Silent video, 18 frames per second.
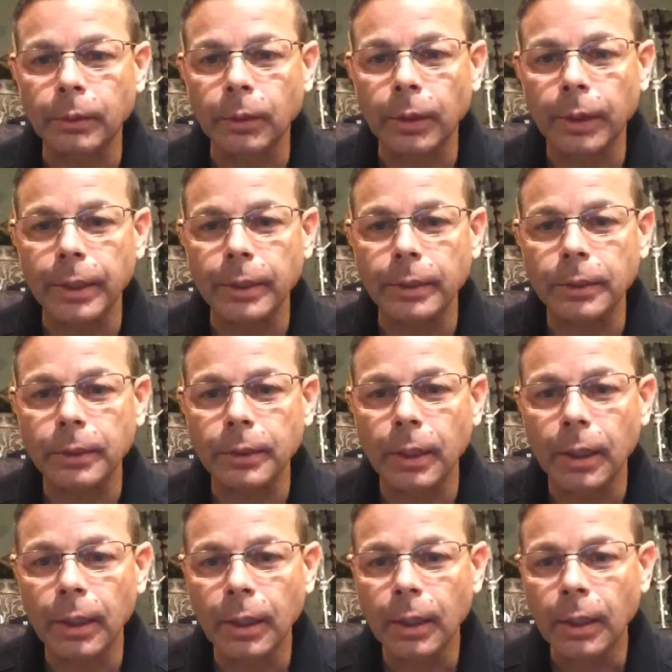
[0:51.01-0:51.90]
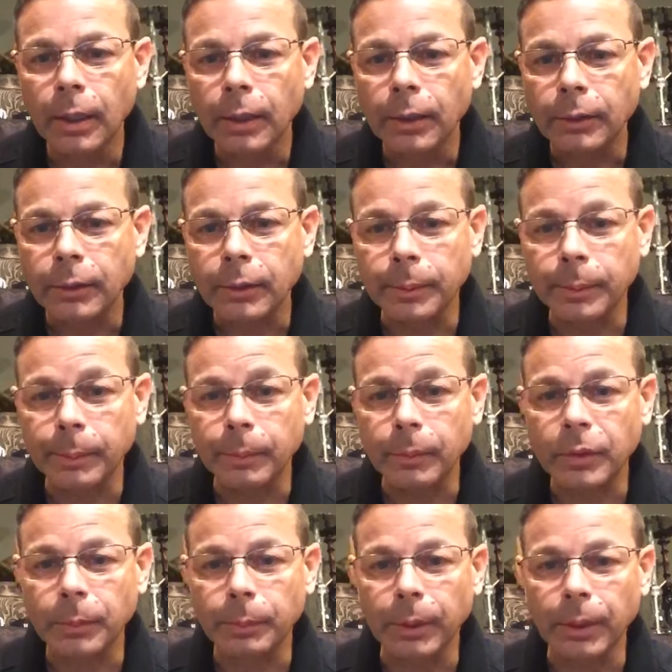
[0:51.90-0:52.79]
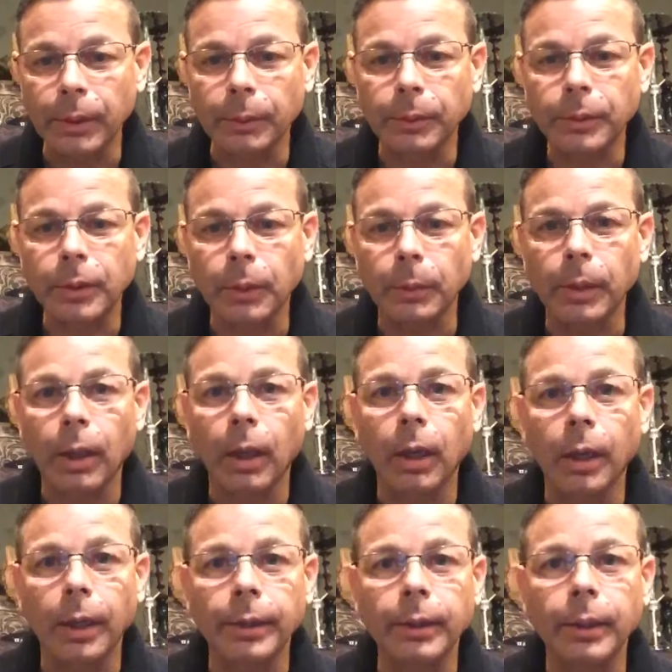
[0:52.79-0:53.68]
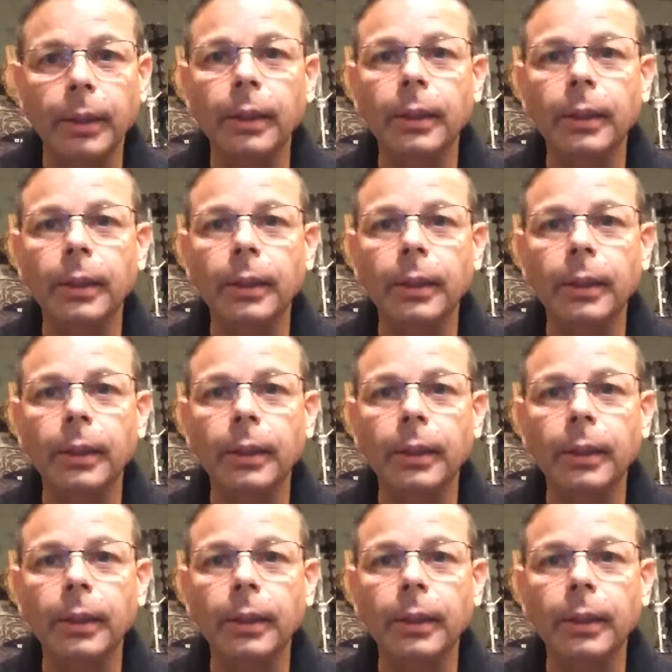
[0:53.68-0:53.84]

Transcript: Chris, Samir, what's going on?